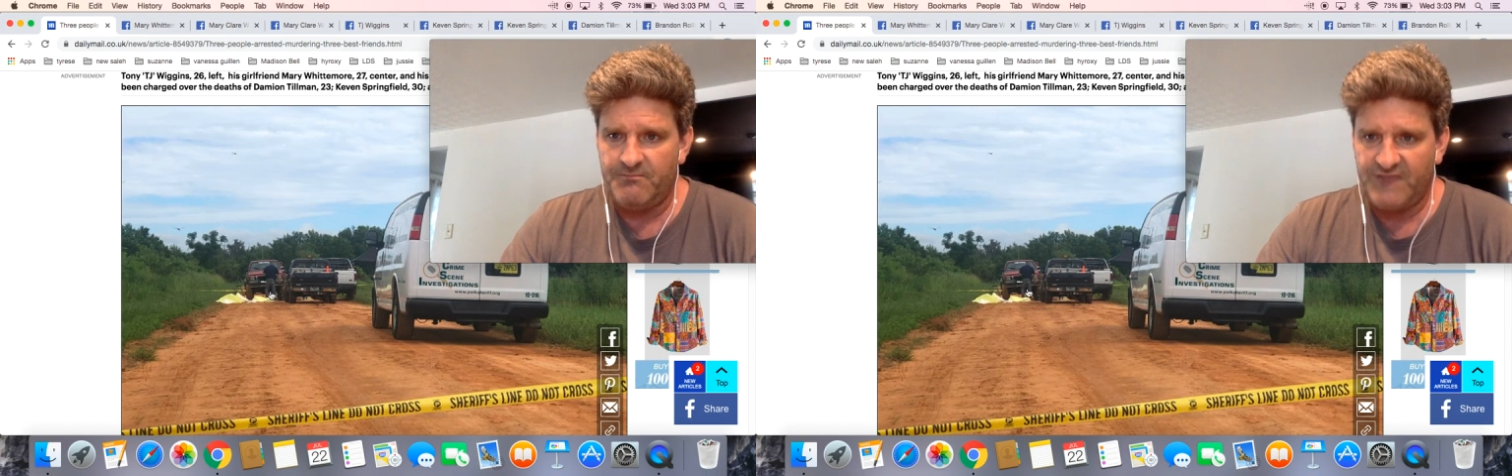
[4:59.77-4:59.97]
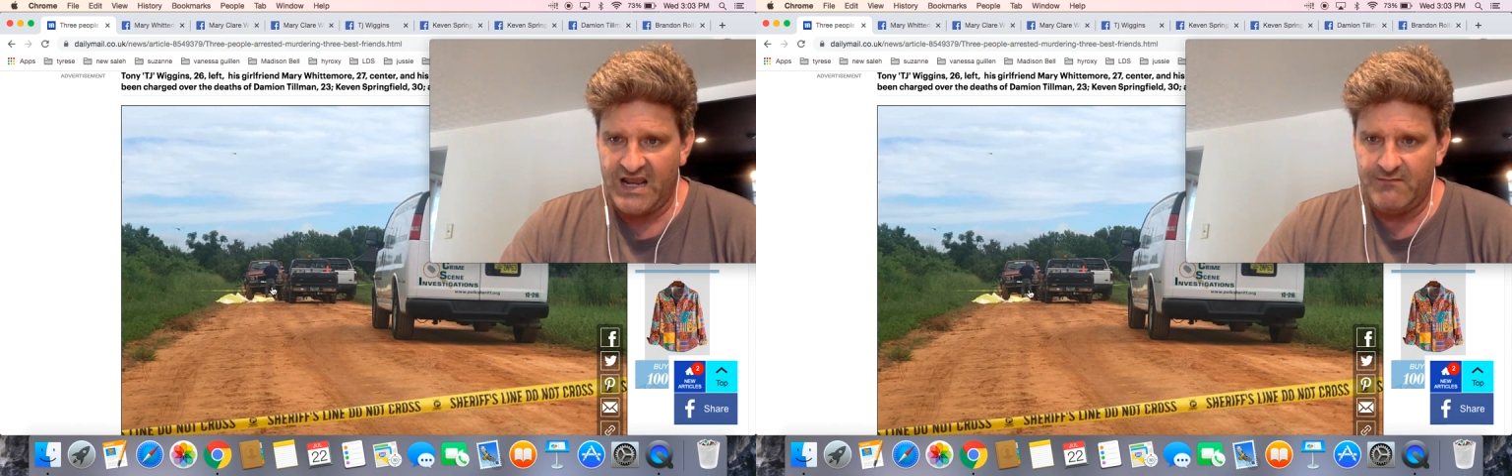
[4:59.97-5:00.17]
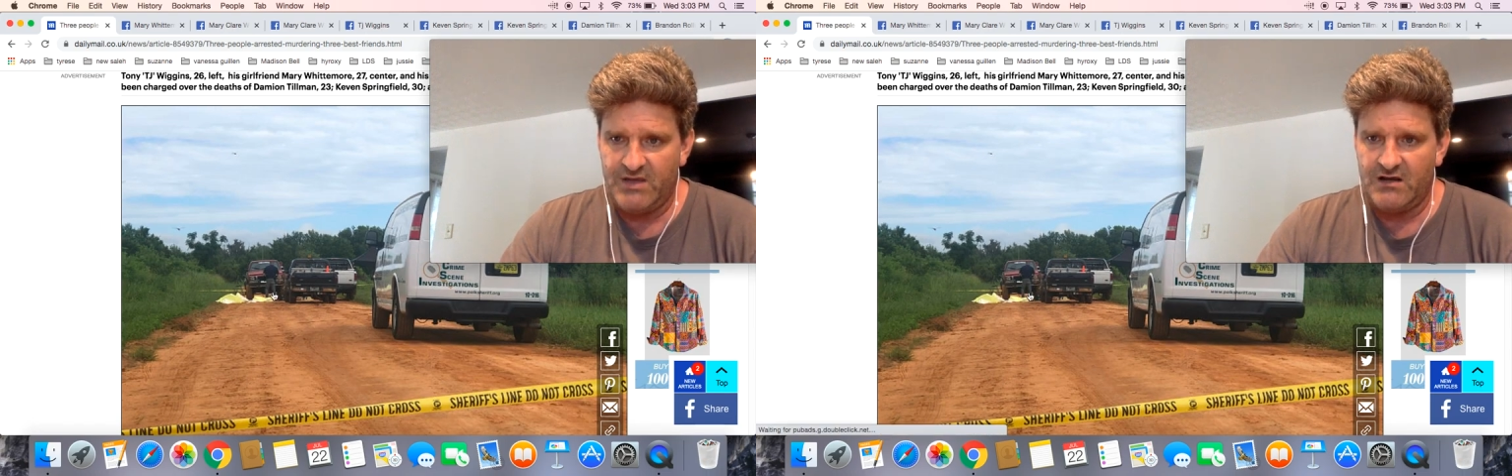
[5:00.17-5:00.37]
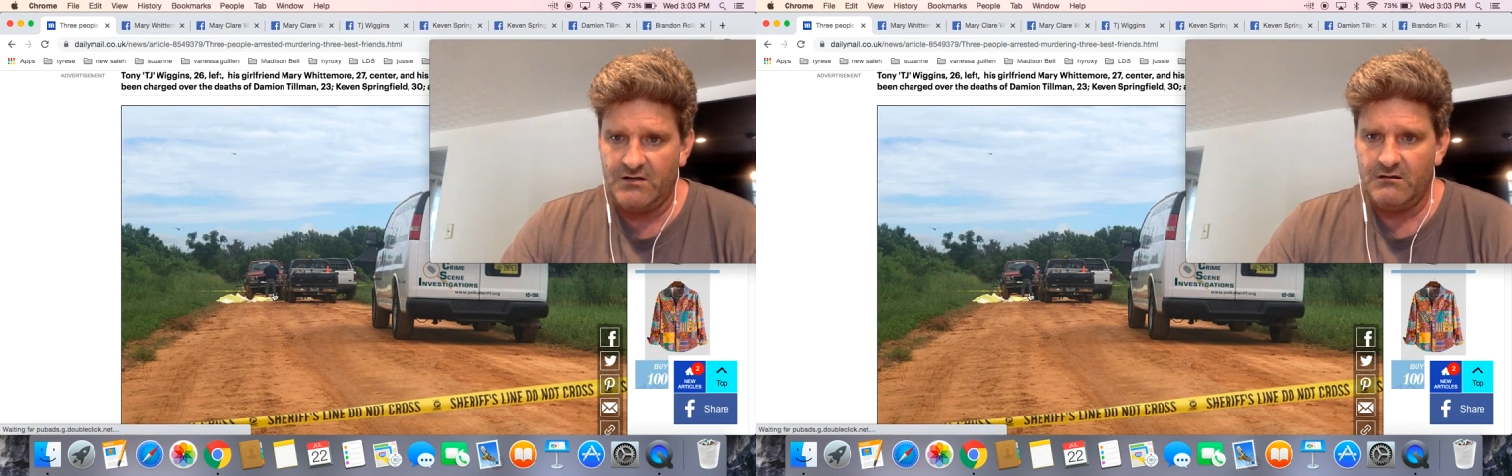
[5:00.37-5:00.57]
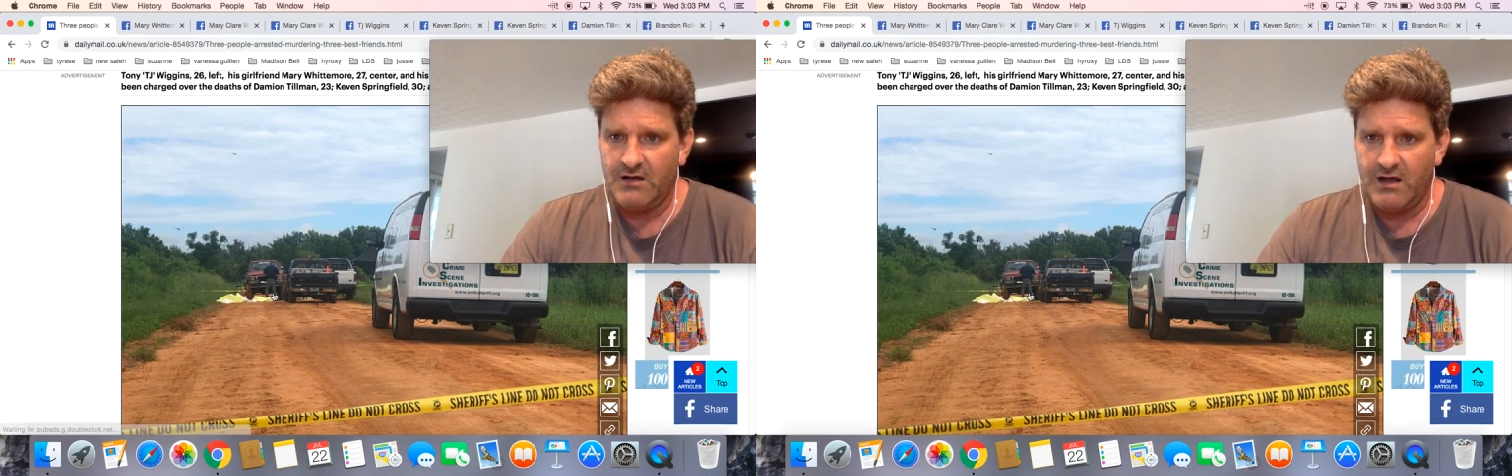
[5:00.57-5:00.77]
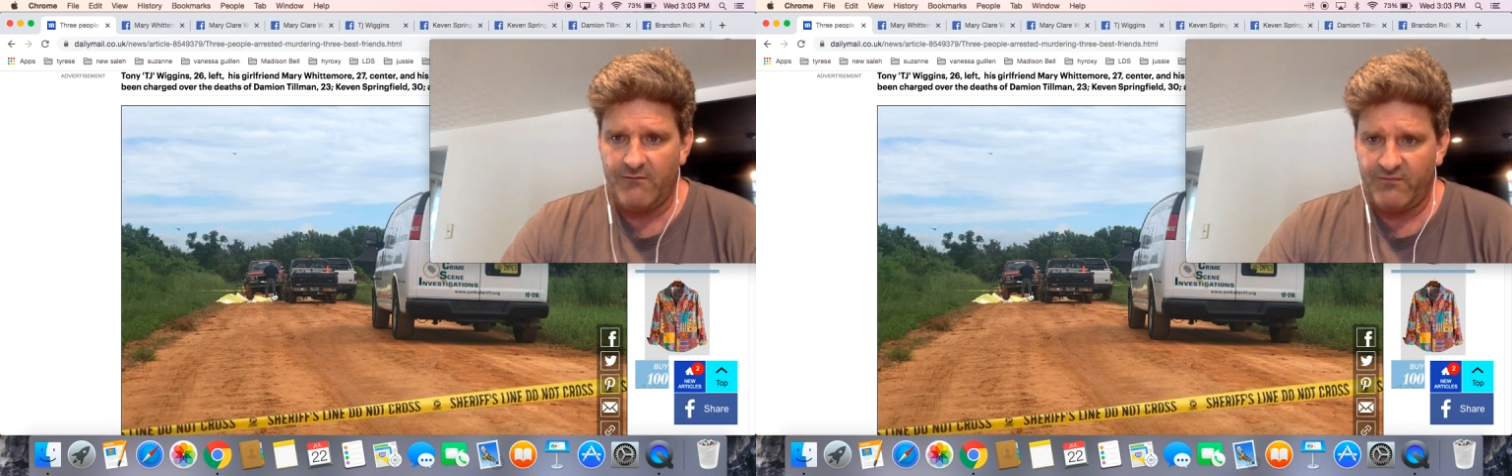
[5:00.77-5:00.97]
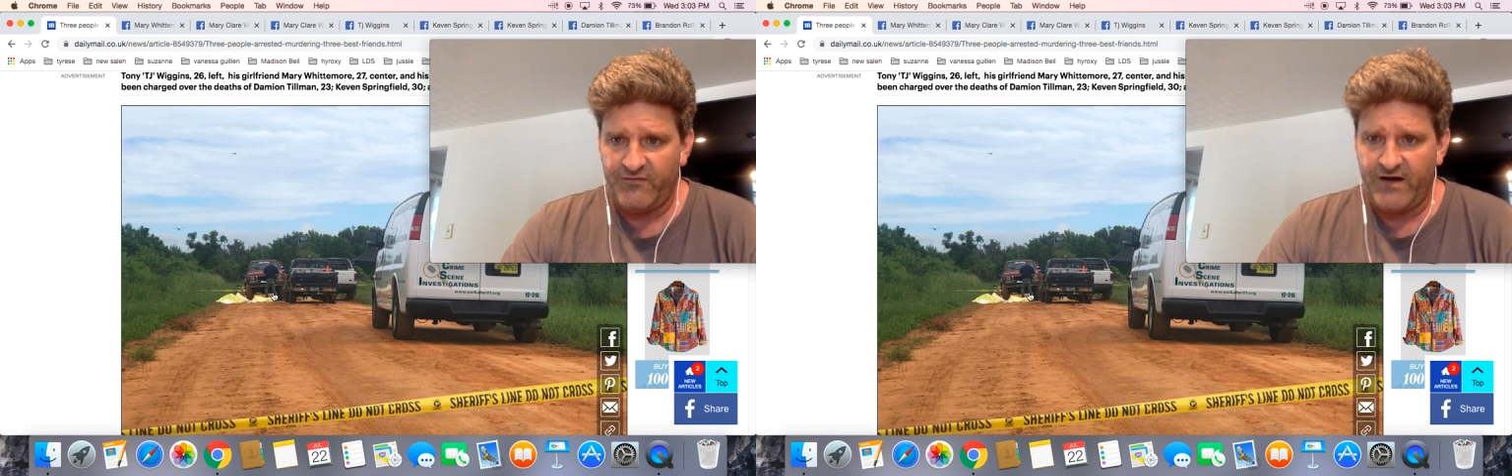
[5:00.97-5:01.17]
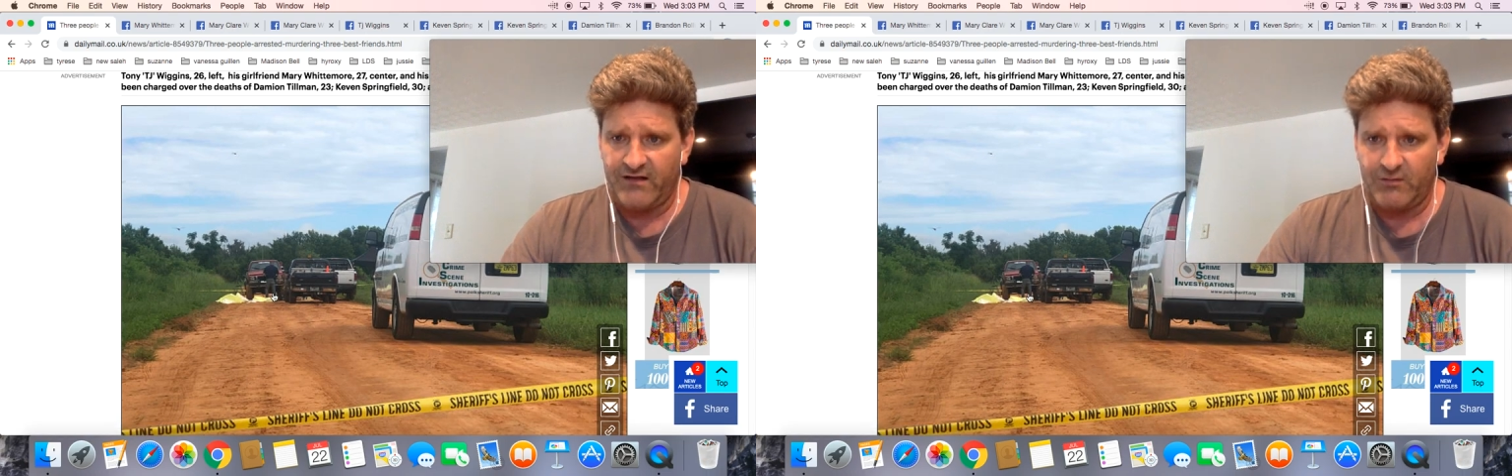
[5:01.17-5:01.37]
Damien
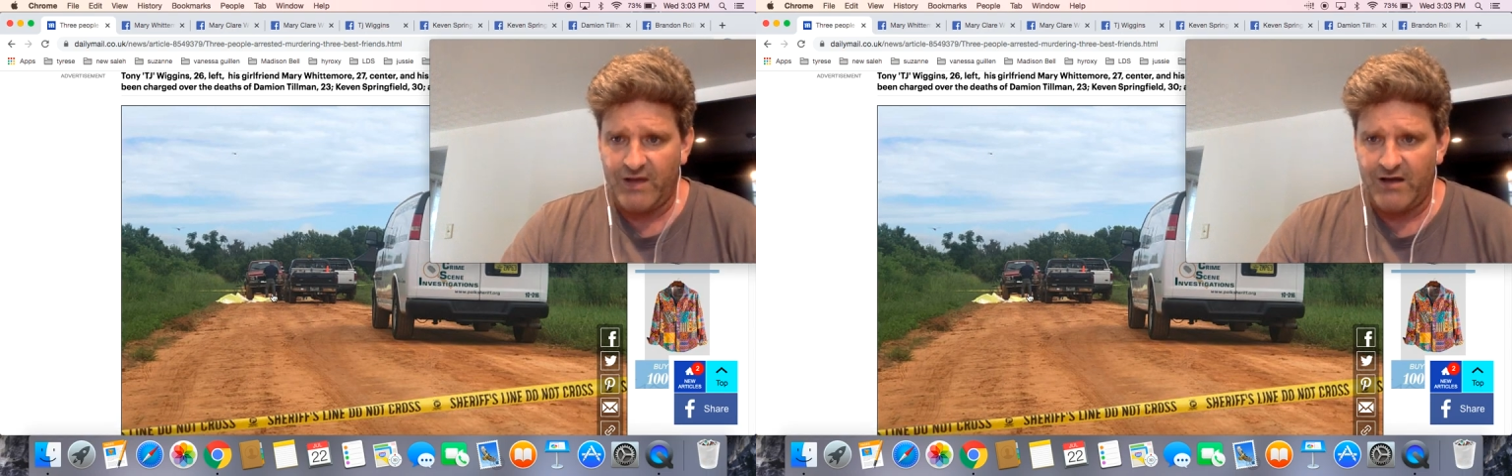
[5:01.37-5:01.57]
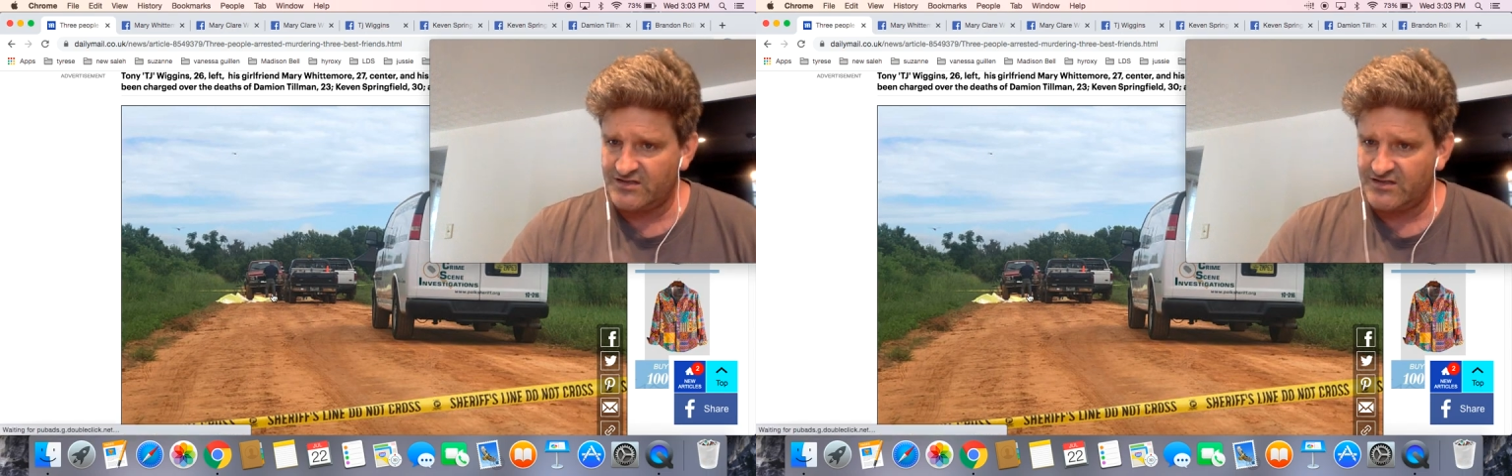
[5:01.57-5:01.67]
fairly well.